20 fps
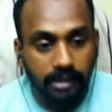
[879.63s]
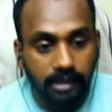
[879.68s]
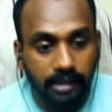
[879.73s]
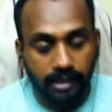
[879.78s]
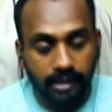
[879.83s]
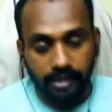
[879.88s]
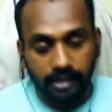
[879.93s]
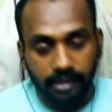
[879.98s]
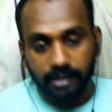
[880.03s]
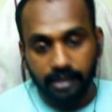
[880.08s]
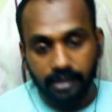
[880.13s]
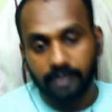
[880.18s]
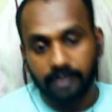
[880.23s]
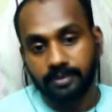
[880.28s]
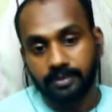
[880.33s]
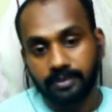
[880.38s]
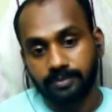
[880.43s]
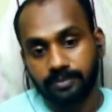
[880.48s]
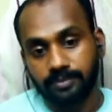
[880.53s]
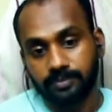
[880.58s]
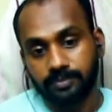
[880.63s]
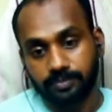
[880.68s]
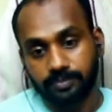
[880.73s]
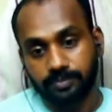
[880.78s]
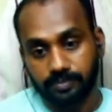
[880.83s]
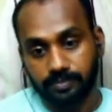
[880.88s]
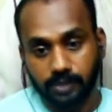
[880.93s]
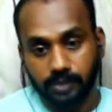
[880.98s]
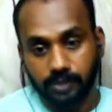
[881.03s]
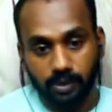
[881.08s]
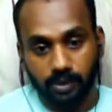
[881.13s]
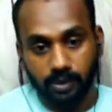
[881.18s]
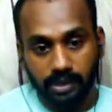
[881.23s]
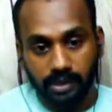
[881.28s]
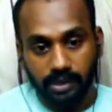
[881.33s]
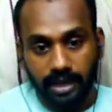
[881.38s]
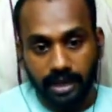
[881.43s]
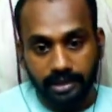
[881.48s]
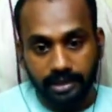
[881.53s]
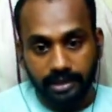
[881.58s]
the
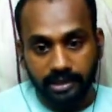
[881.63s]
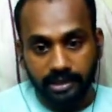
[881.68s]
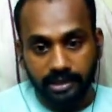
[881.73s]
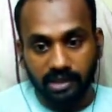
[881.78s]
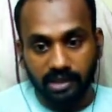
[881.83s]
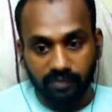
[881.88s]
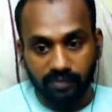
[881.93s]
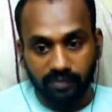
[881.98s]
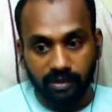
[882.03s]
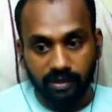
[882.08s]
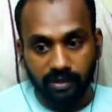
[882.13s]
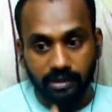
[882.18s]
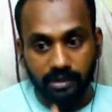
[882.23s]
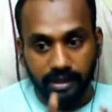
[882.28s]
calculated field.